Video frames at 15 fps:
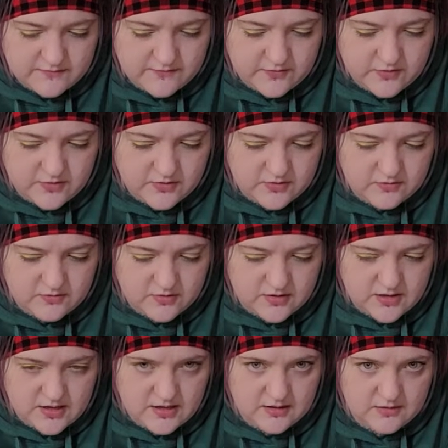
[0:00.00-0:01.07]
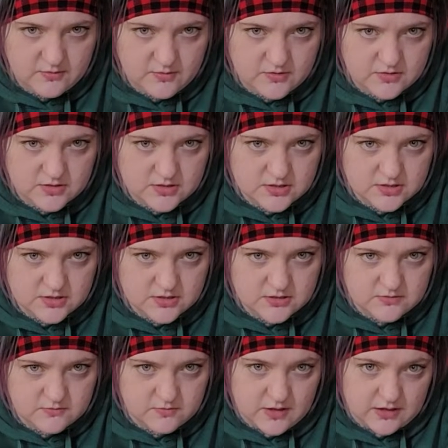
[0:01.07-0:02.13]
for the one I want to,
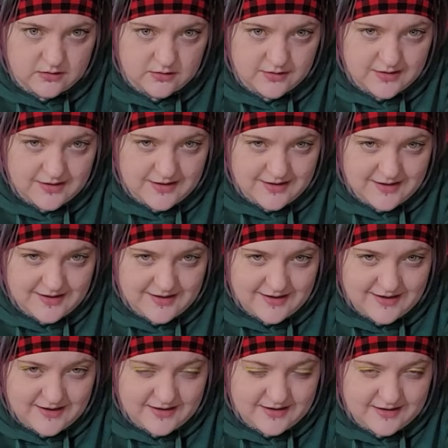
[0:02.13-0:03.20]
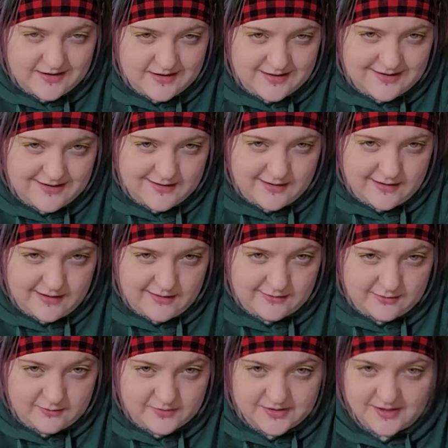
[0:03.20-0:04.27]
well, I'll
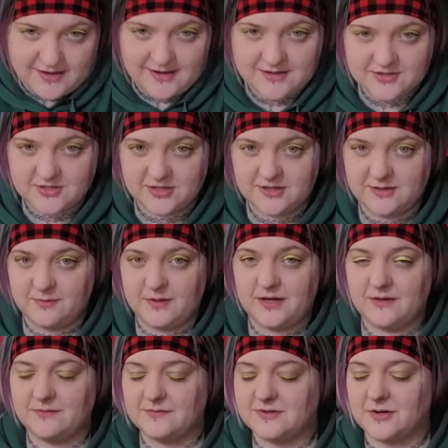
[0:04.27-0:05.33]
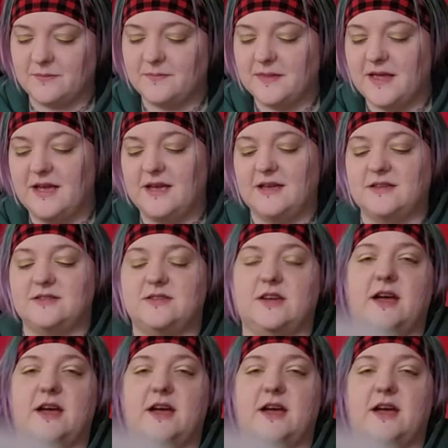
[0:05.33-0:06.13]
come to that actually in a minute. So